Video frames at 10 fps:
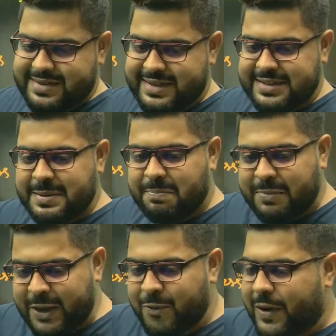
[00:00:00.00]
is a
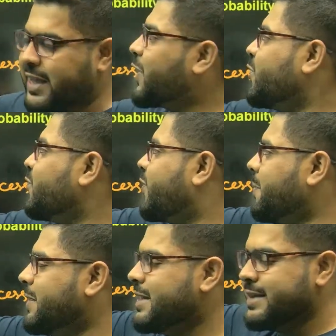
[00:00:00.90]
PYQ from,
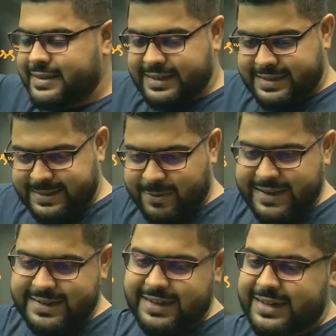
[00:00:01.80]

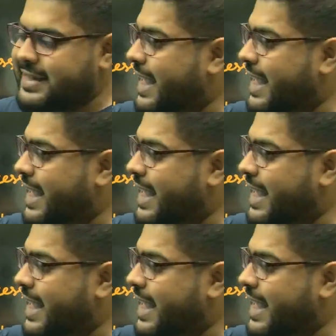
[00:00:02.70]
question is the